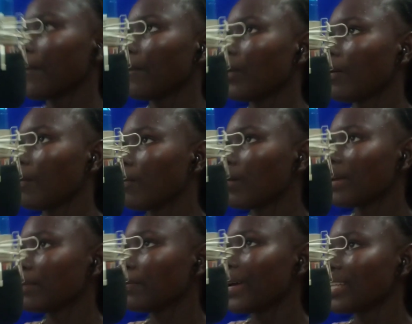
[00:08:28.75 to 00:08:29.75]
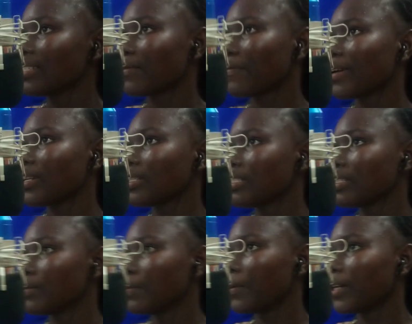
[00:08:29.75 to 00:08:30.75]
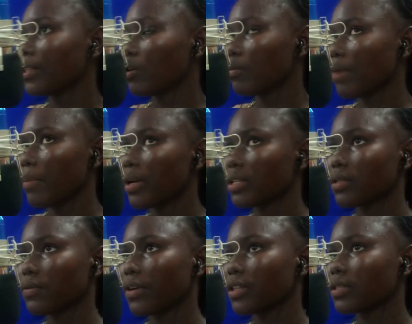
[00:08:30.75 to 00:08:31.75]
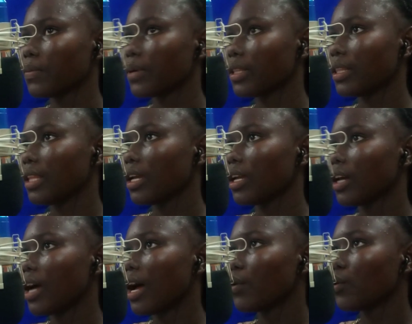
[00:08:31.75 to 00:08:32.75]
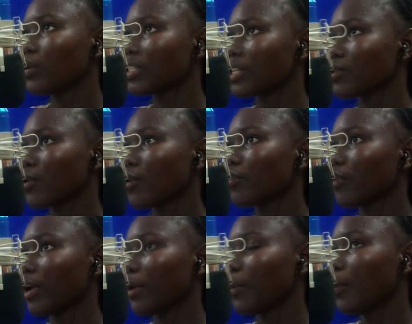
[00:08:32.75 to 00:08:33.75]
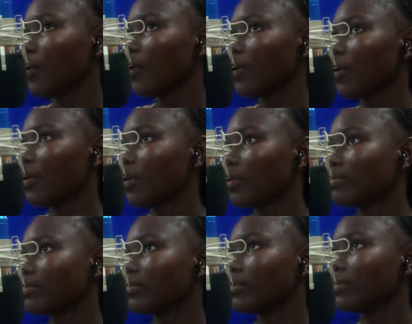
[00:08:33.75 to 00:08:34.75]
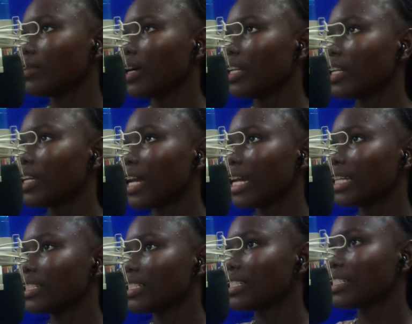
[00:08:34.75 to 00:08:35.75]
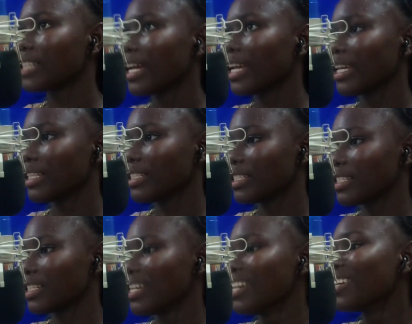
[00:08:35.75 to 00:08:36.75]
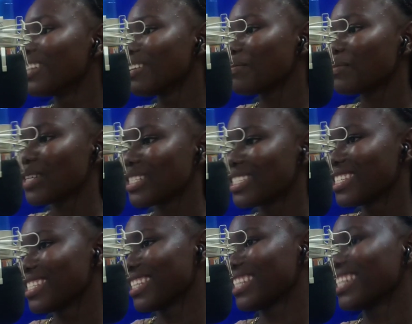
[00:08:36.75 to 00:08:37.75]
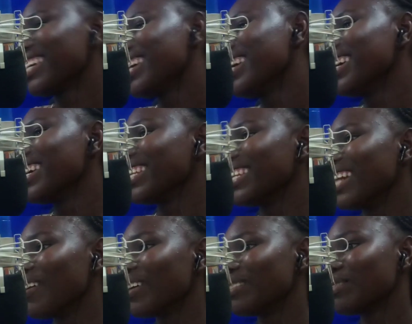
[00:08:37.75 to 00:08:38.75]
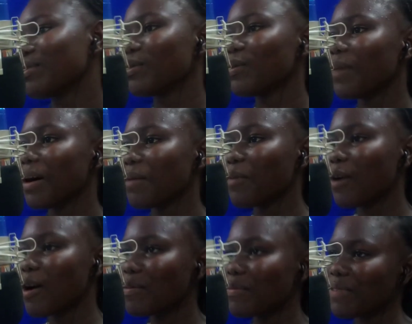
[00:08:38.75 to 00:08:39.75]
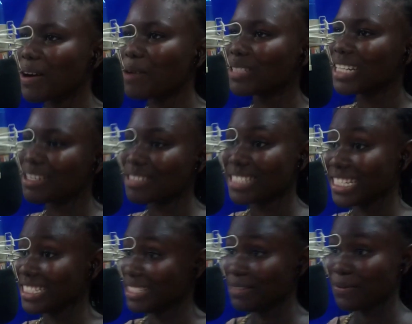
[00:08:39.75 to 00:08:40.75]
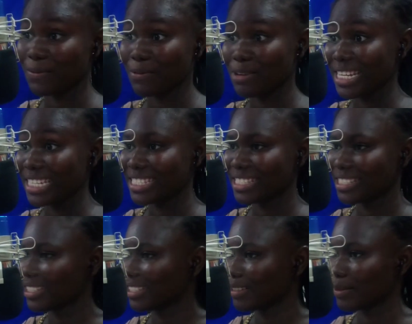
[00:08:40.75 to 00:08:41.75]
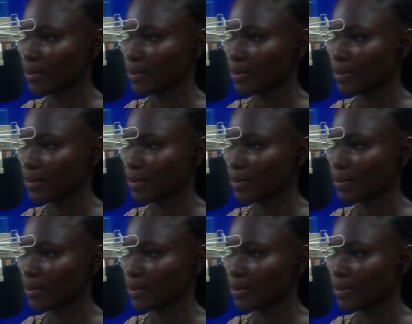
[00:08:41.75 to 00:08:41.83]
My best friend's birthday, I wrote a song for him, and then I sang it. But that one too, my mom found out and she freaked. So